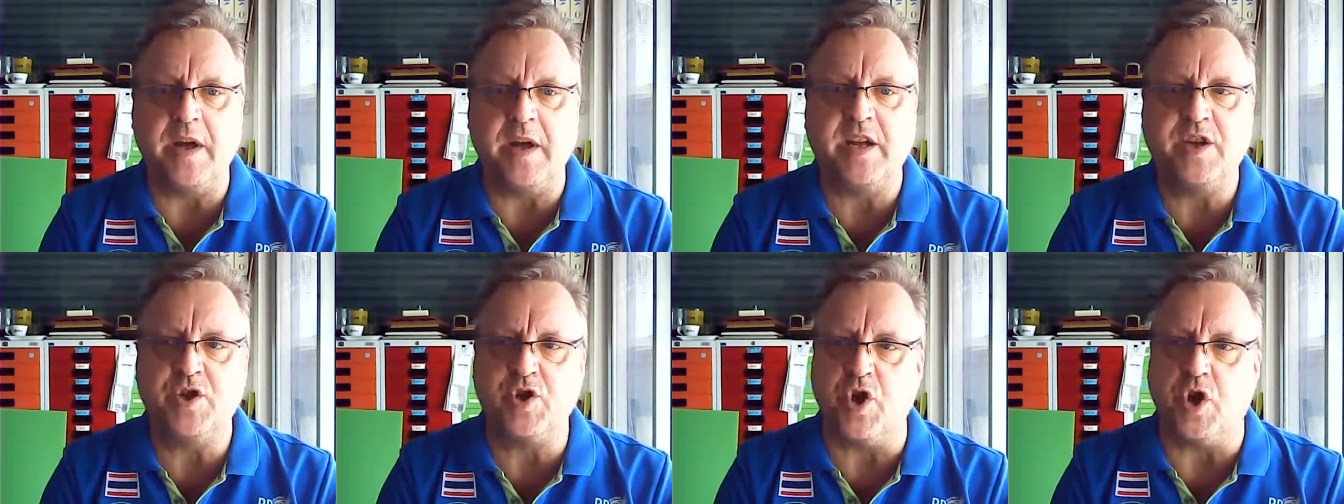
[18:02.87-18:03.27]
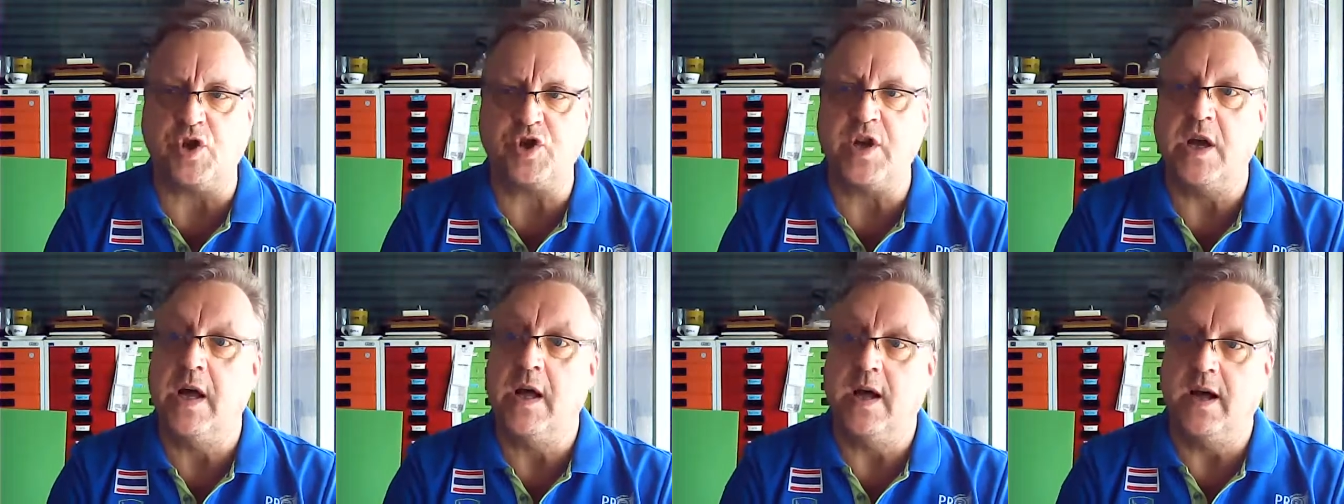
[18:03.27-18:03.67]

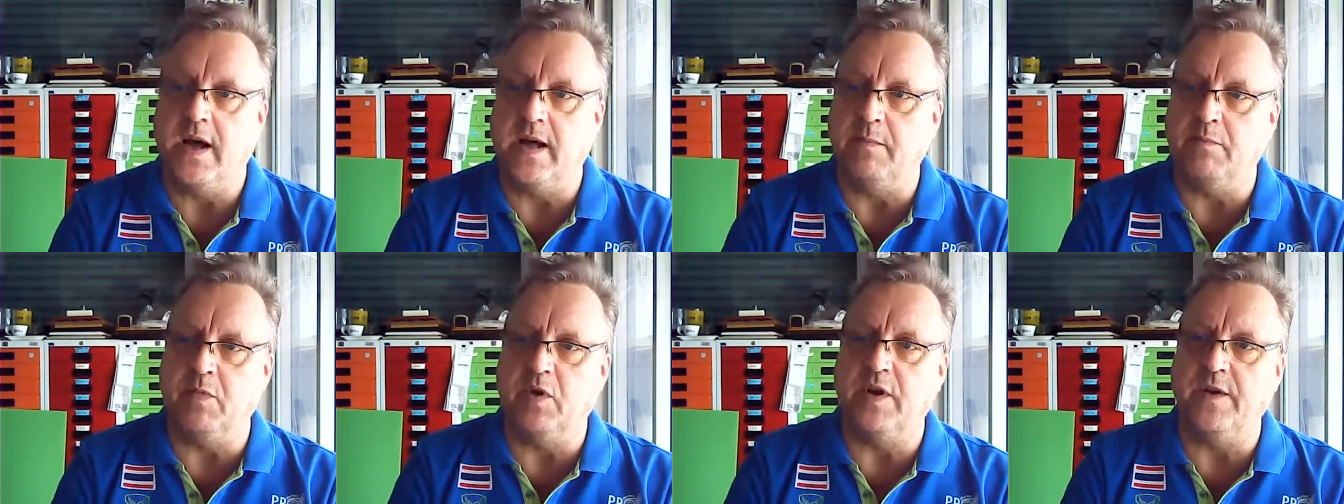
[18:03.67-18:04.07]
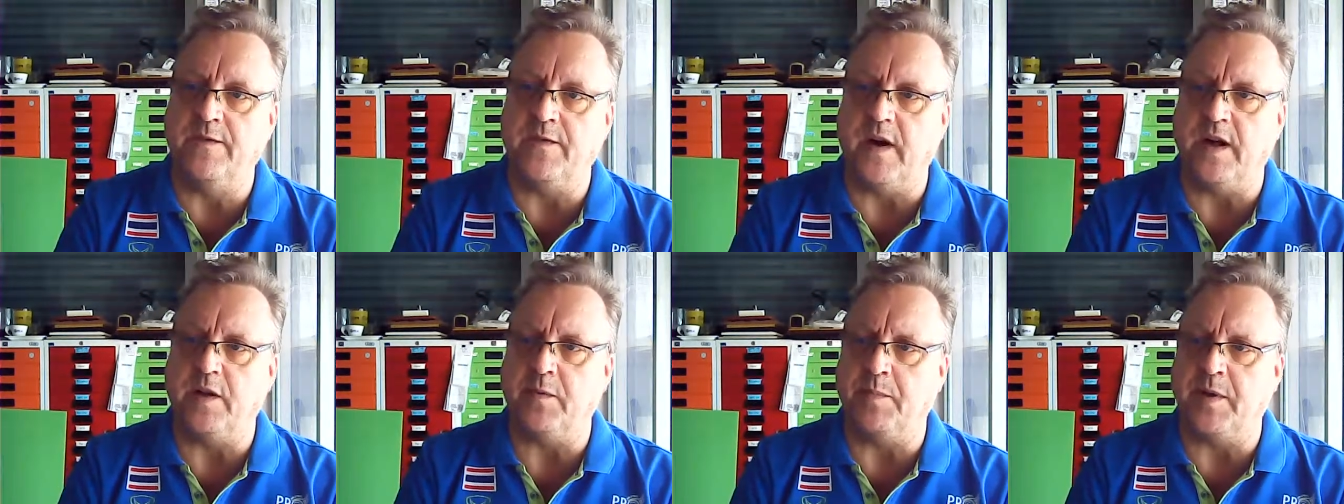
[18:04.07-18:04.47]
pictures and
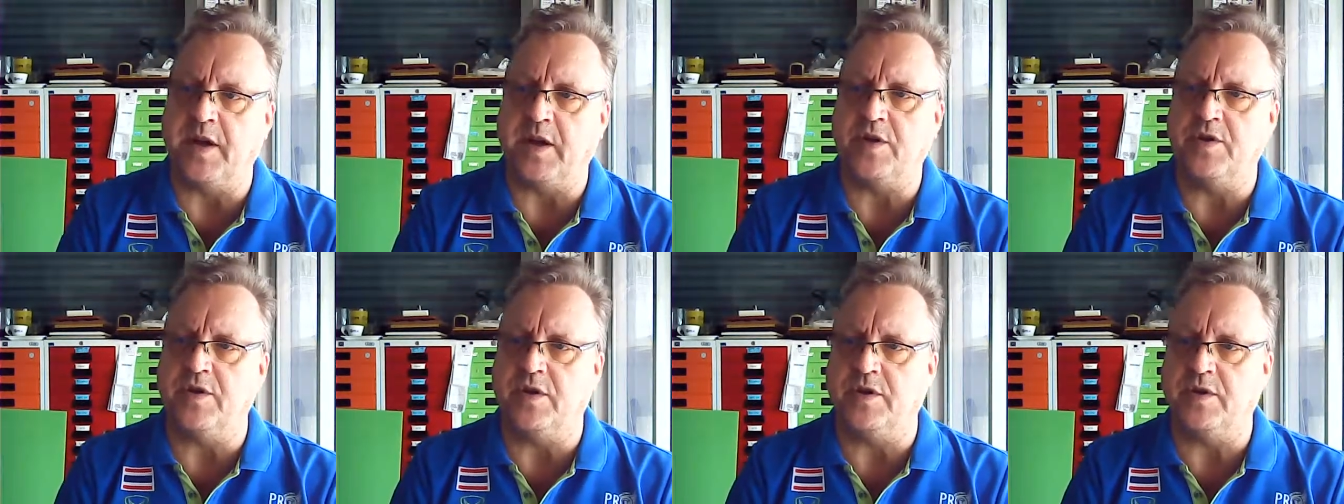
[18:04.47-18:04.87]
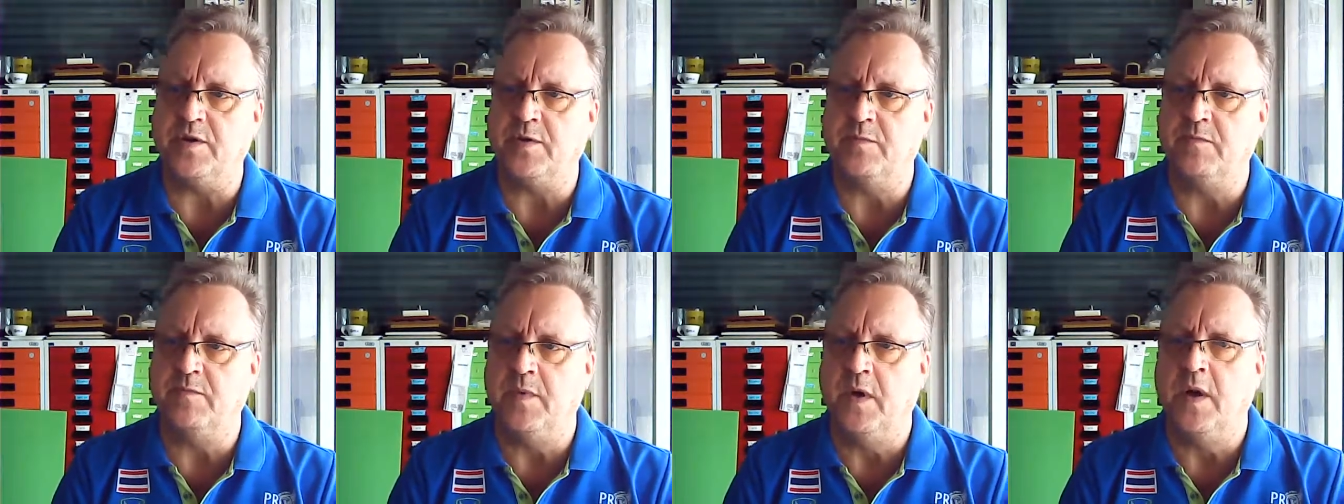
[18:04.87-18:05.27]
modify the
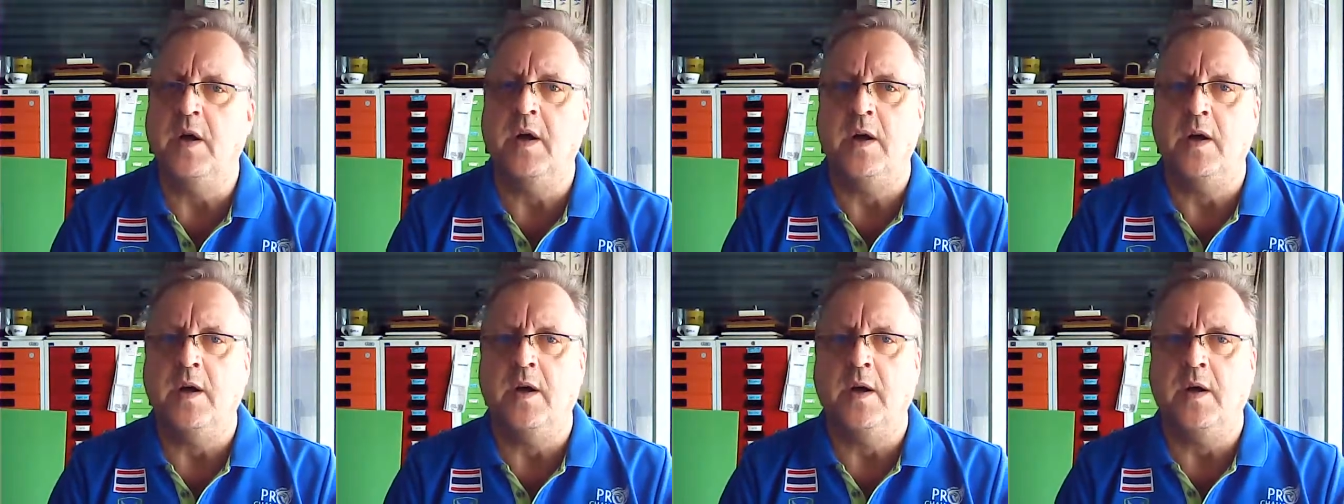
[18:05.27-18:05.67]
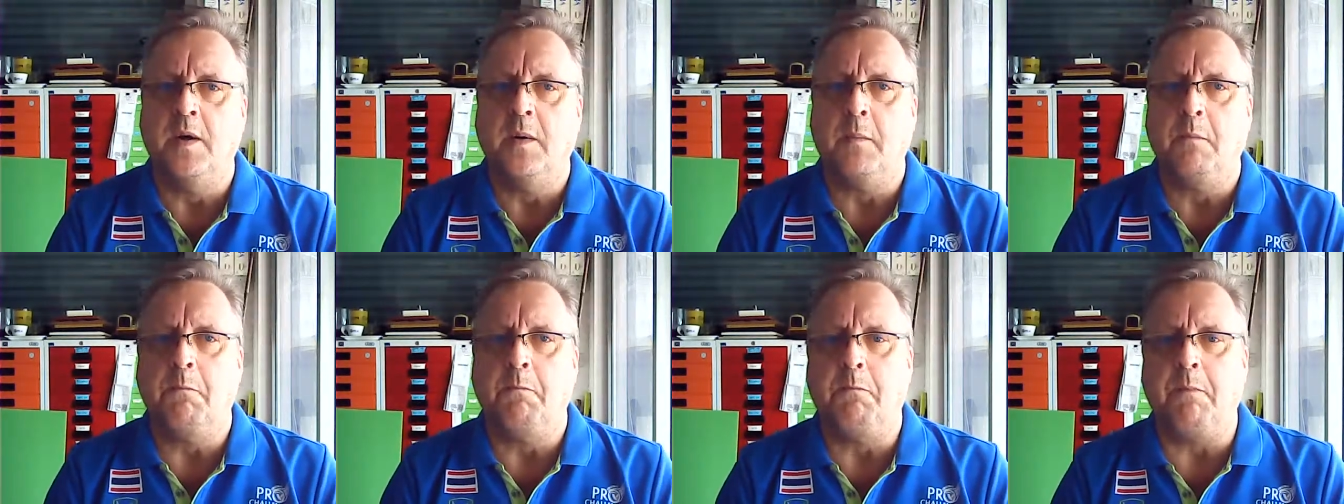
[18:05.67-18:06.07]
pictures.
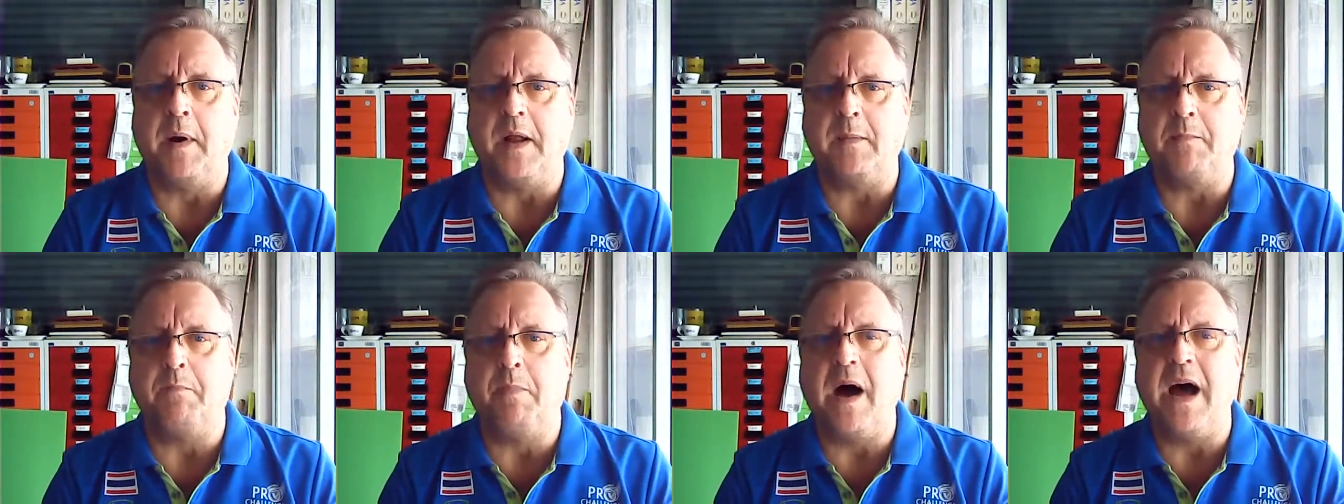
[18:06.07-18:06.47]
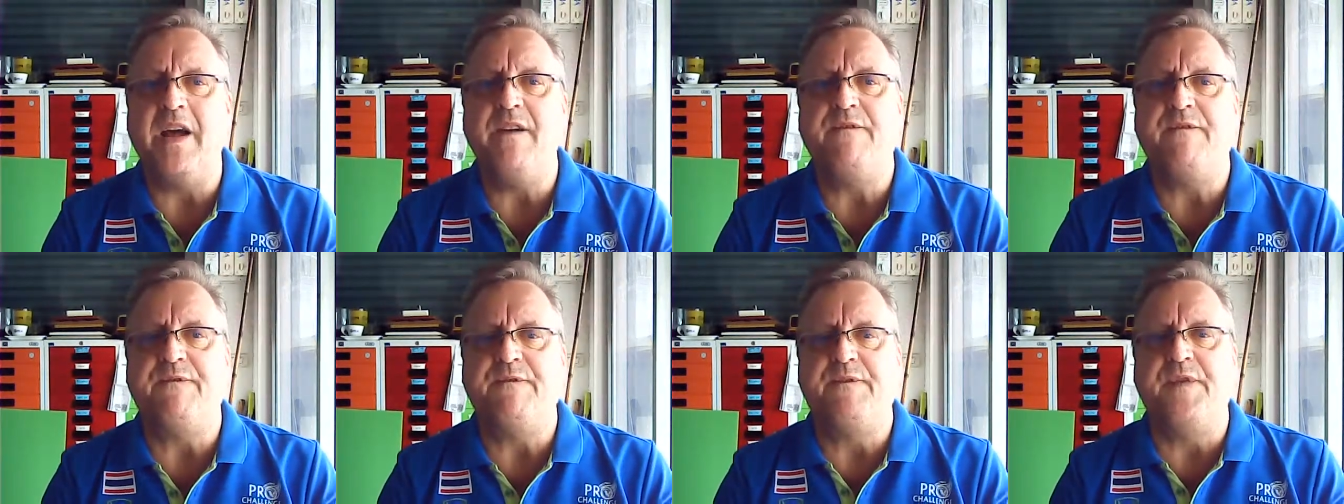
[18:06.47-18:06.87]
But by
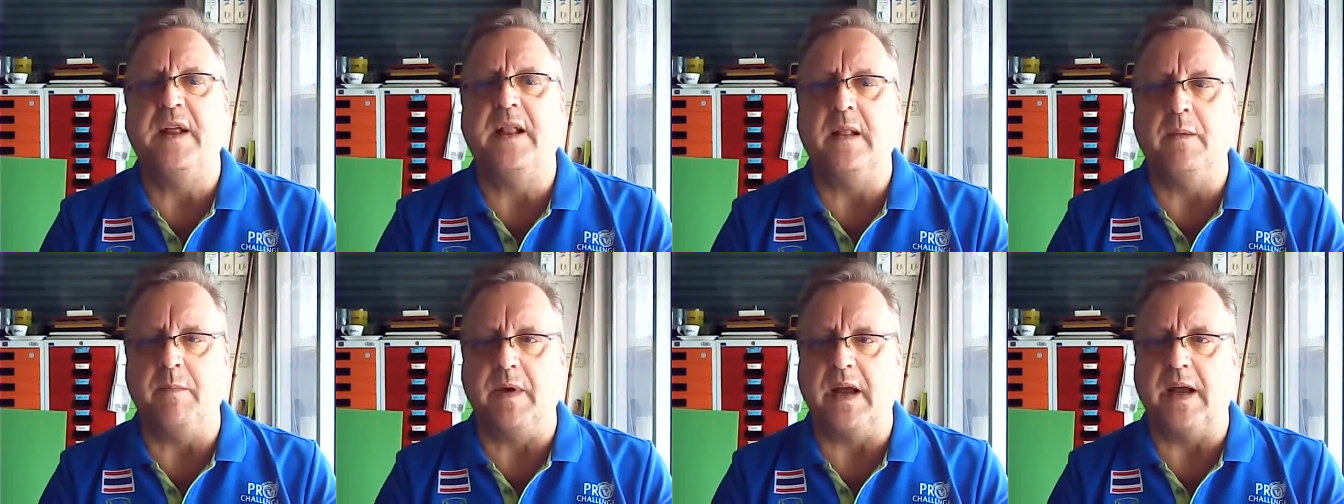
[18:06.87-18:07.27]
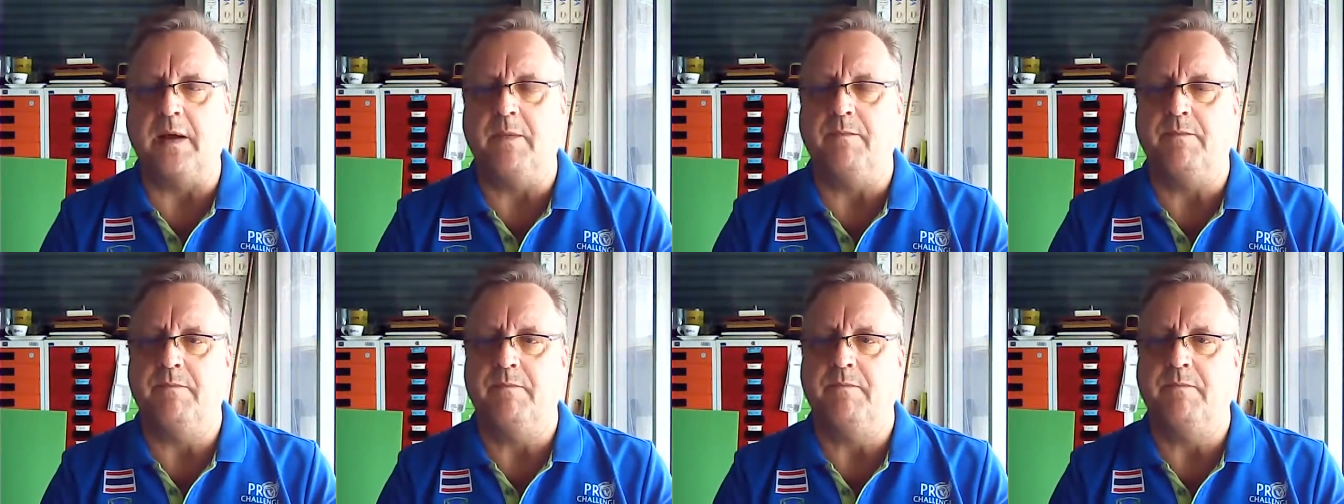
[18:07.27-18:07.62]
filming